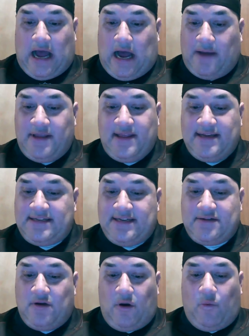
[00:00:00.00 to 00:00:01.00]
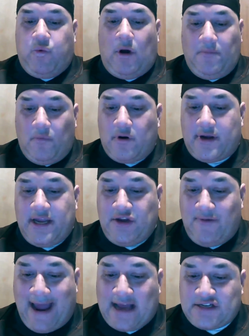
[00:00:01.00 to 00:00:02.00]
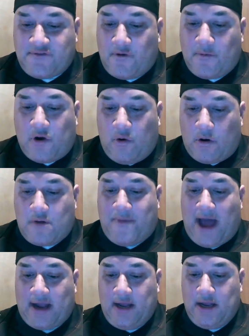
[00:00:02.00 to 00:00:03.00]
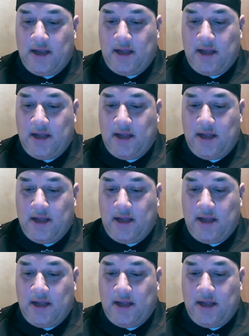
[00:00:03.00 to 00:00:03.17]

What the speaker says: I mean, this is, what more can you ask from a quarterback?